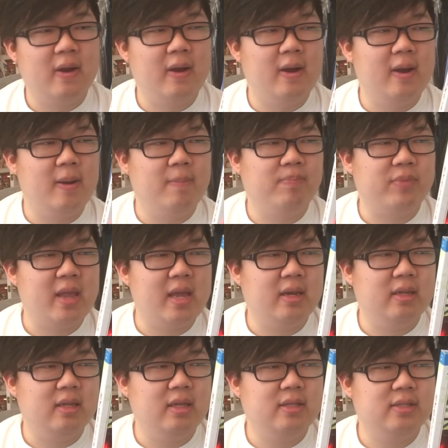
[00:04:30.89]
um,
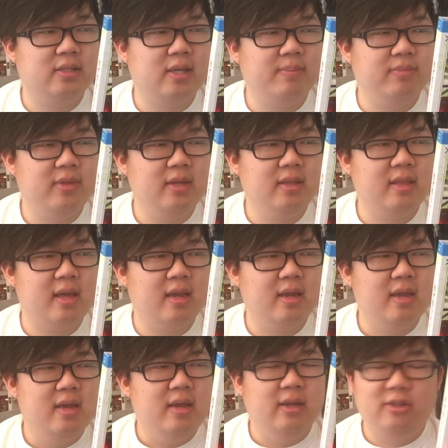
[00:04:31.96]
and it's something that
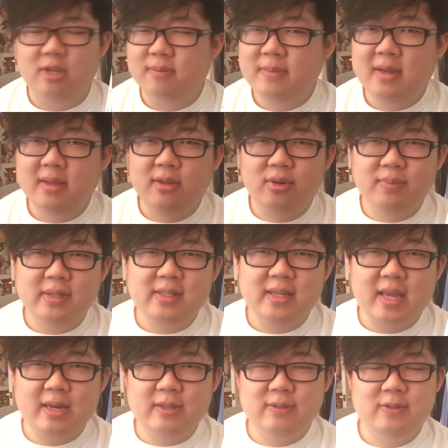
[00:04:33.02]
it took me a little bit to
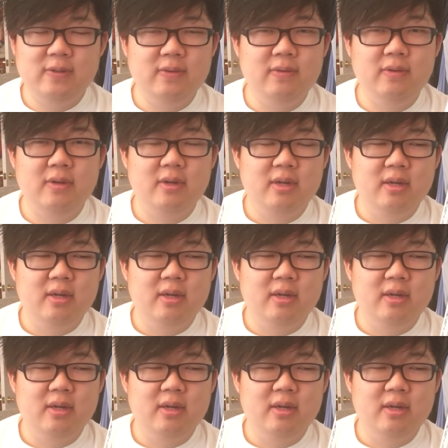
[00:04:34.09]
get into,